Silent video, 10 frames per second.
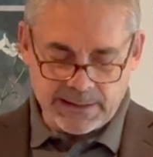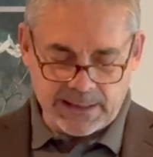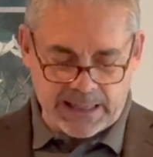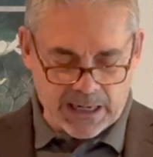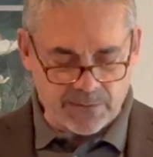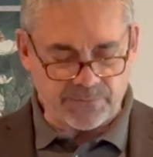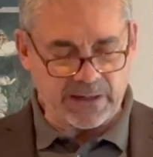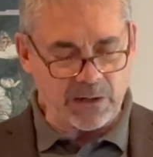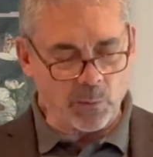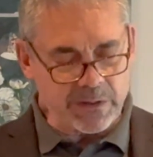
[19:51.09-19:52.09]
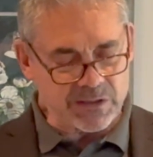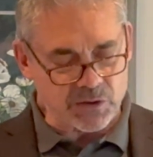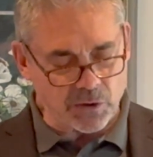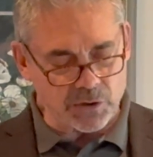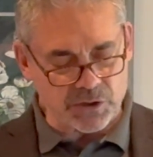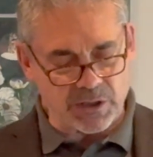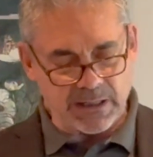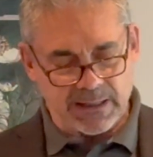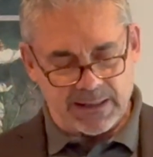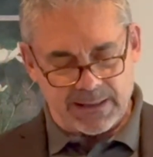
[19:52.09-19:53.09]
carefully researched
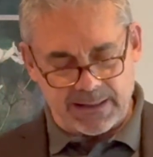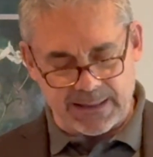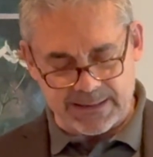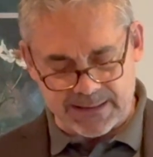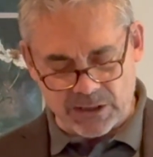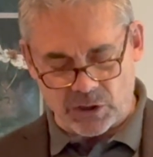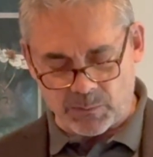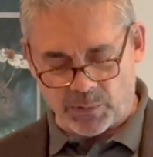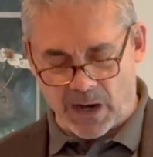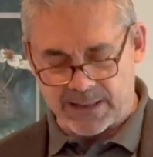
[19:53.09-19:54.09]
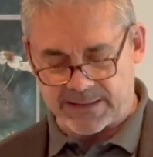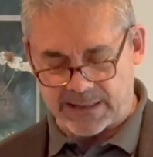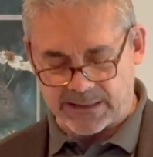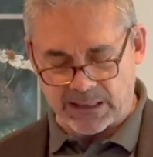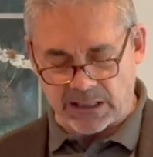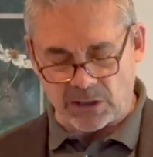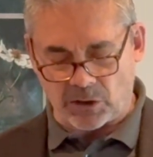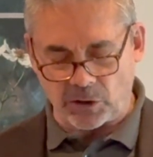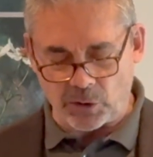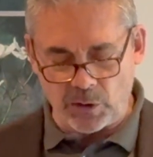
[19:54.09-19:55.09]
decision process and
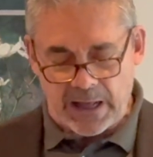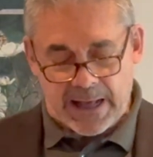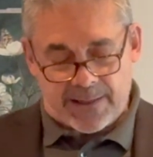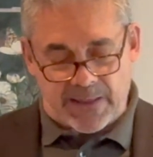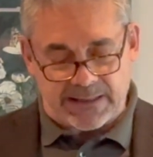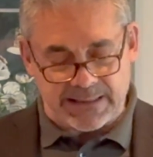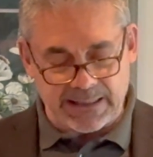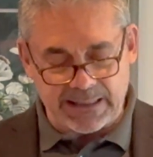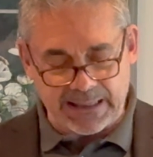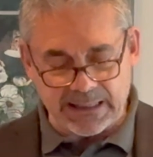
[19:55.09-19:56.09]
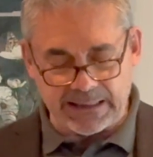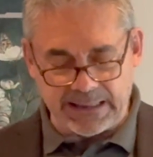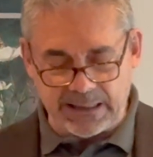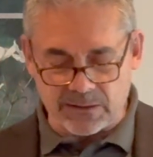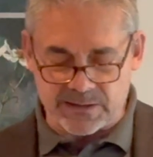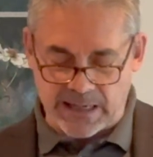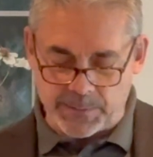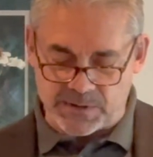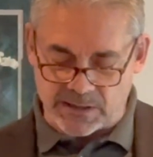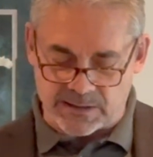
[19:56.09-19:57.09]
conclude that dealing illegal
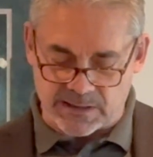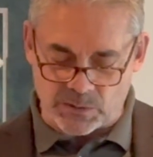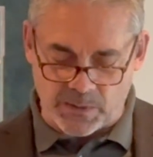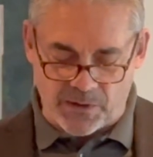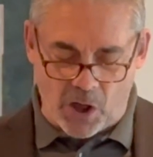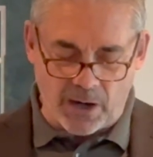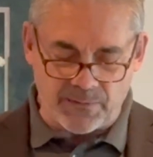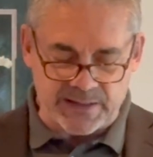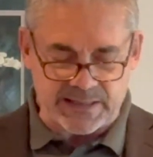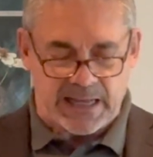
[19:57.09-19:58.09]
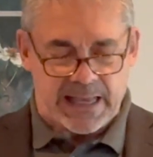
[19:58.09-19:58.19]
substances with all of its